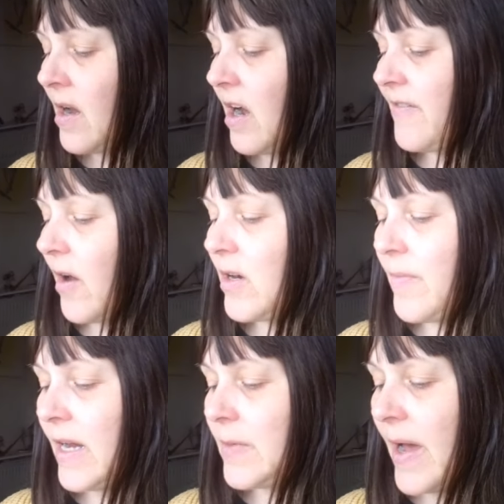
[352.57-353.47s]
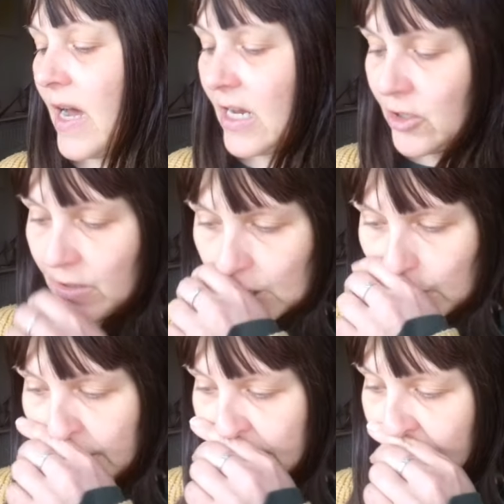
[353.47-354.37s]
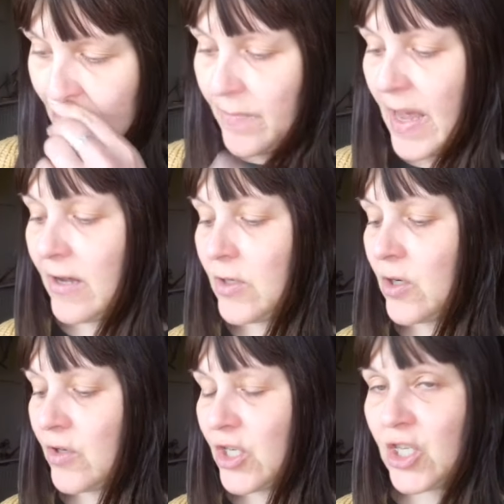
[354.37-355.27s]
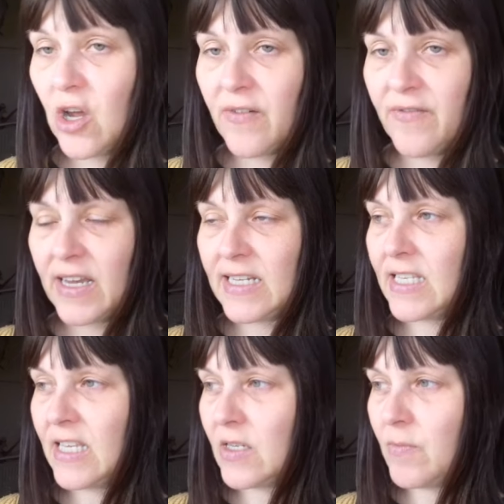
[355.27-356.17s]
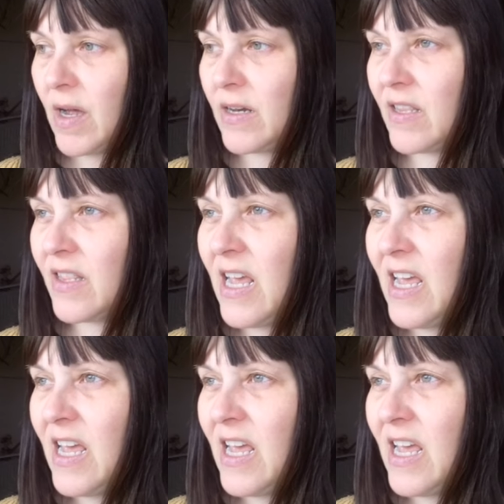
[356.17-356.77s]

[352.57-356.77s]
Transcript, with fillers: I've only made about £120 on surveys this month.